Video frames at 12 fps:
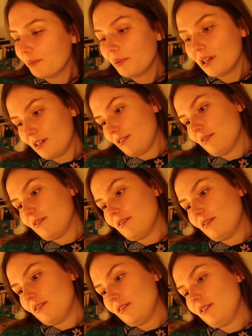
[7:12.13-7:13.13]
But
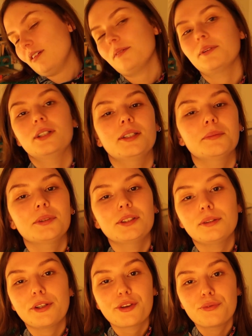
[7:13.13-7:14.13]
you know what, I'm
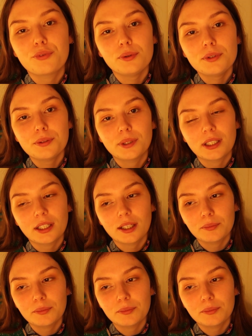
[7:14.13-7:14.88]
still looking forward to it.